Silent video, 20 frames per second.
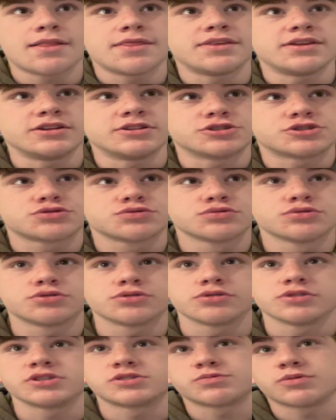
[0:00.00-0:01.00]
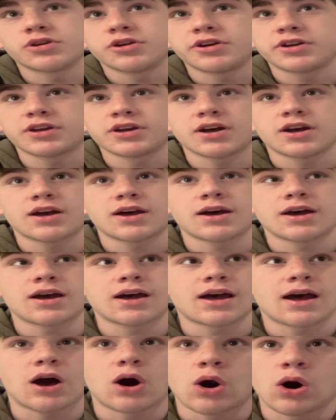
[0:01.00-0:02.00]
The intruder is wearing
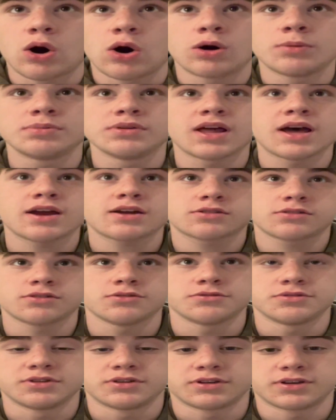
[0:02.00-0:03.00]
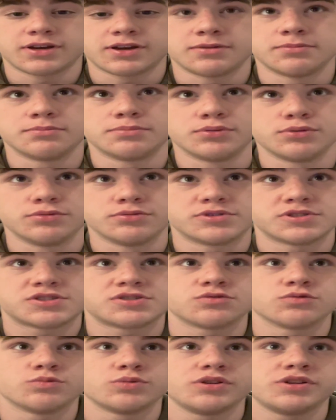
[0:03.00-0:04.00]
all black clothing and boots
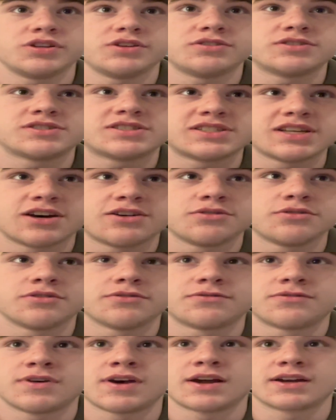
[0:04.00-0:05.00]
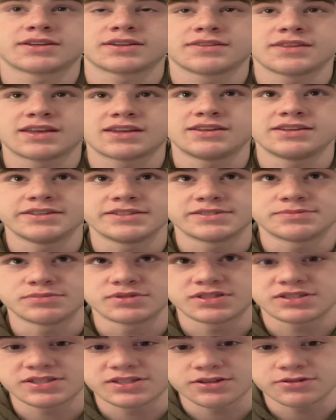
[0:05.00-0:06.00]
to really sell the fact that he is
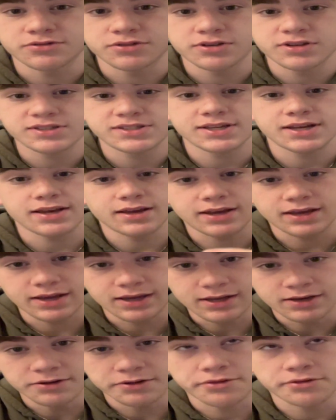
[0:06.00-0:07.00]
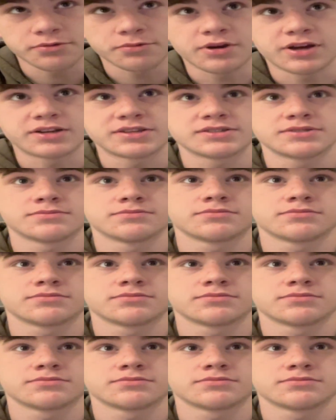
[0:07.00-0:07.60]
mysterious and a threat.